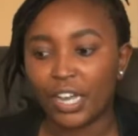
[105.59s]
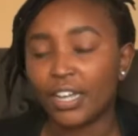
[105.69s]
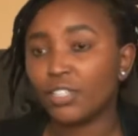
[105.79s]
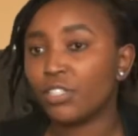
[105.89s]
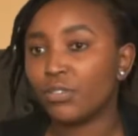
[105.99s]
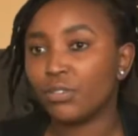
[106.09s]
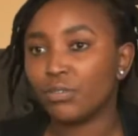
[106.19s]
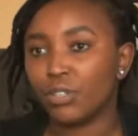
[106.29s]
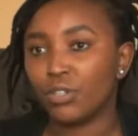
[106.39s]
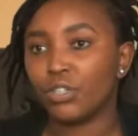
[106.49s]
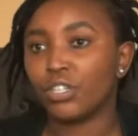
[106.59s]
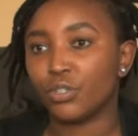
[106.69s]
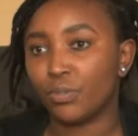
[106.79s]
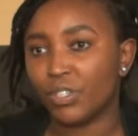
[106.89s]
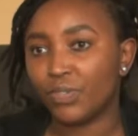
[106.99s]
I asked the
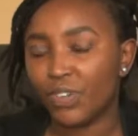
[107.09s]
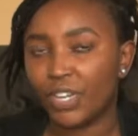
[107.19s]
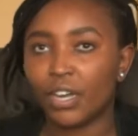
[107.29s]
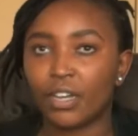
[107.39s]
doctor to breastfeed